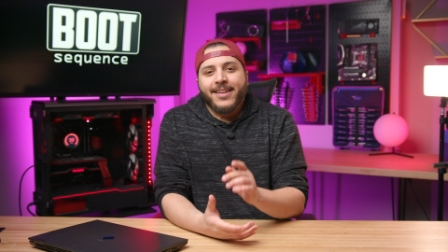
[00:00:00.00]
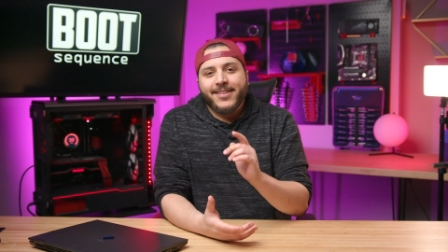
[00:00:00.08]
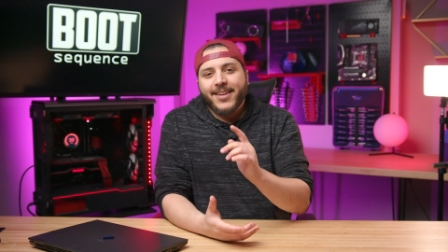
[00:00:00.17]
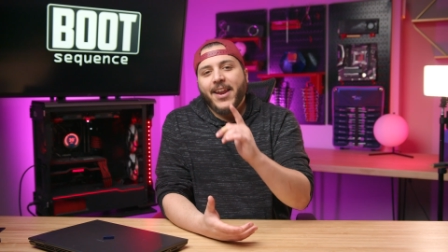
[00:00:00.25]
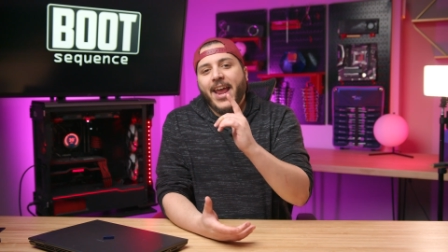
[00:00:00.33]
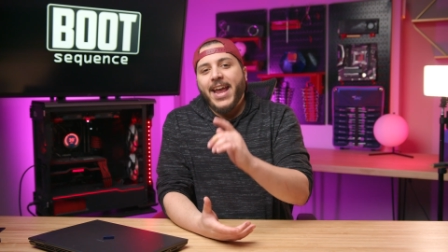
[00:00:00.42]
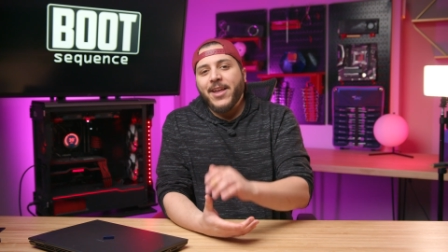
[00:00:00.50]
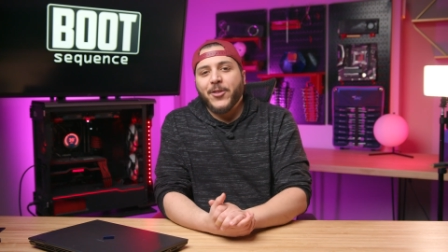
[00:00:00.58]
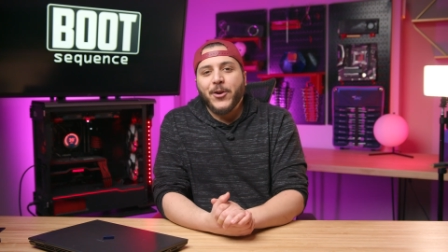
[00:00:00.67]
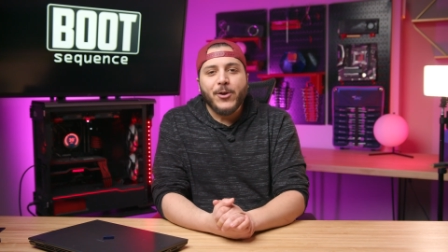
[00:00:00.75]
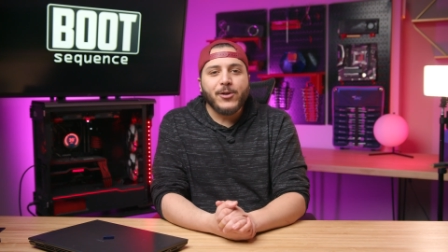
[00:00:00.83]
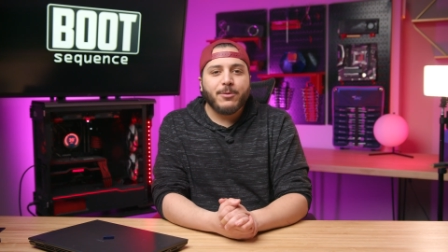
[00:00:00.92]
Today in
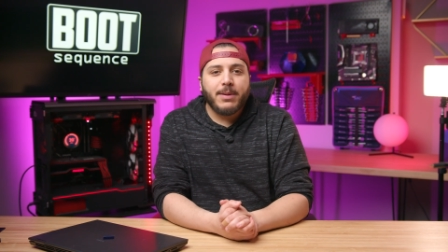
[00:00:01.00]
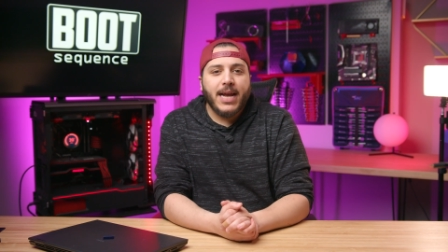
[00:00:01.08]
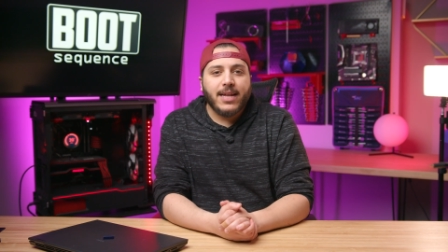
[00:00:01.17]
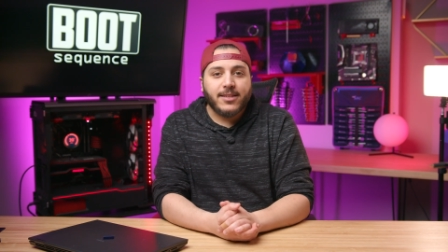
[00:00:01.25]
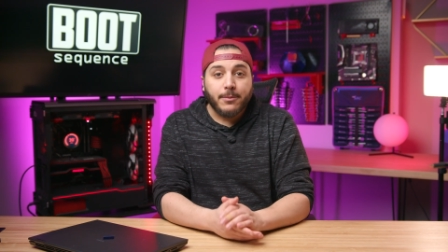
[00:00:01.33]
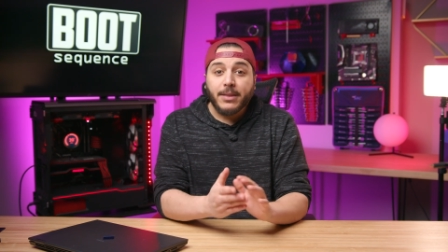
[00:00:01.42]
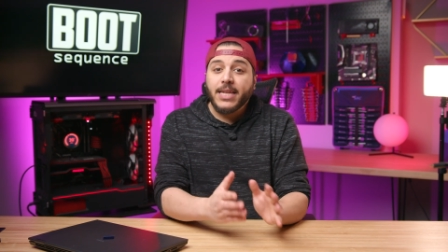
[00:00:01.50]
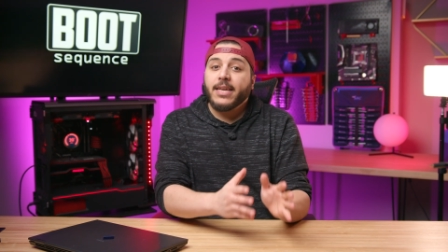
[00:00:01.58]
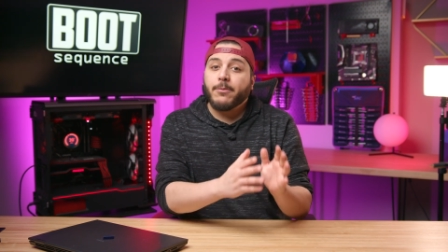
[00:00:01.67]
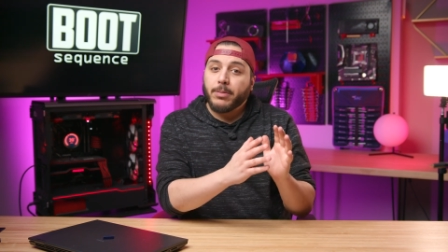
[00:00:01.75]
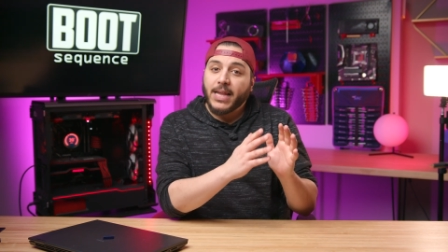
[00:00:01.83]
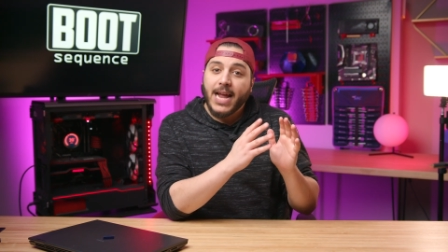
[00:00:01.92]
the news, we got some
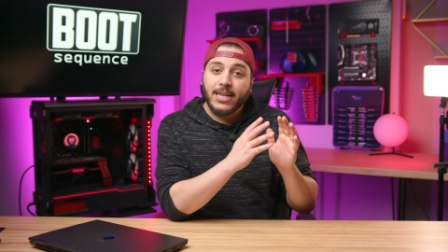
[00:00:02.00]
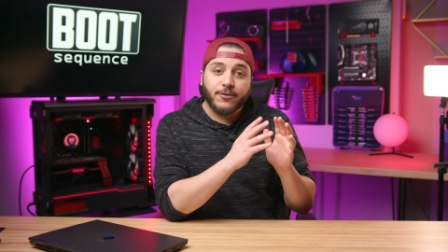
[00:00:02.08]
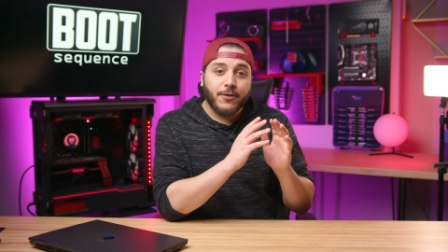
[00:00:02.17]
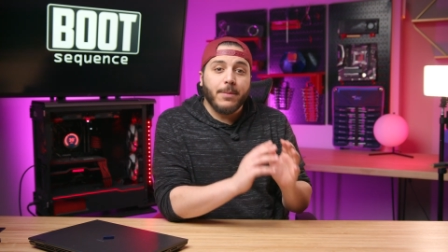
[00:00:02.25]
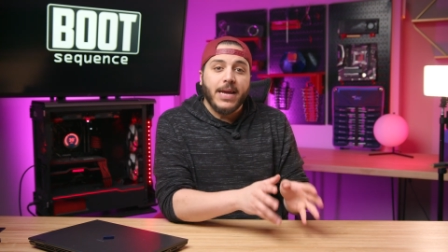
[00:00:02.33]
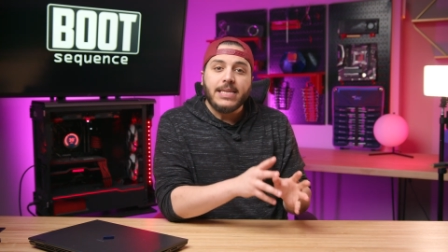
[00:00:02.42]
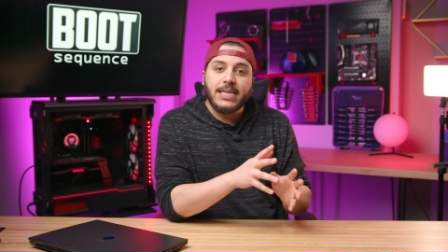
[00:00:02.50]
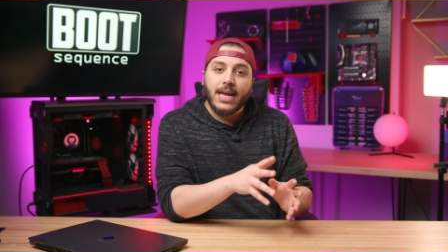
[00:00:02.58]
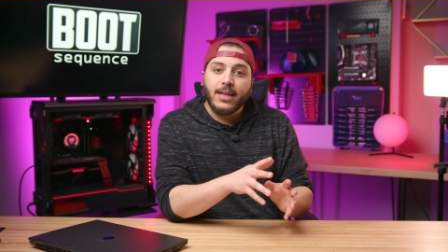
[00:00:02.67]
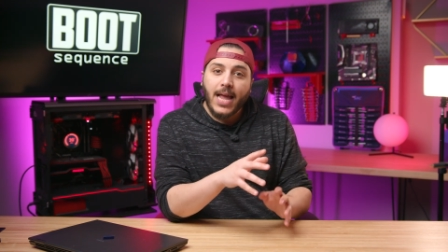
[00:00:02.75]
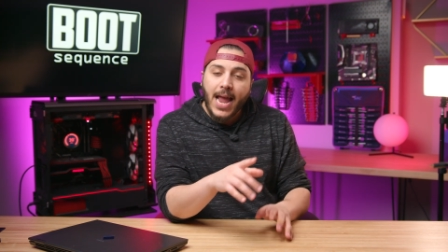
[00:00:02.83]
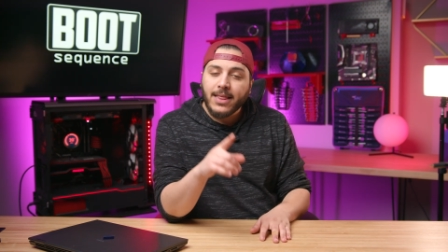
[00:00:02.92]
leaked plans from Intel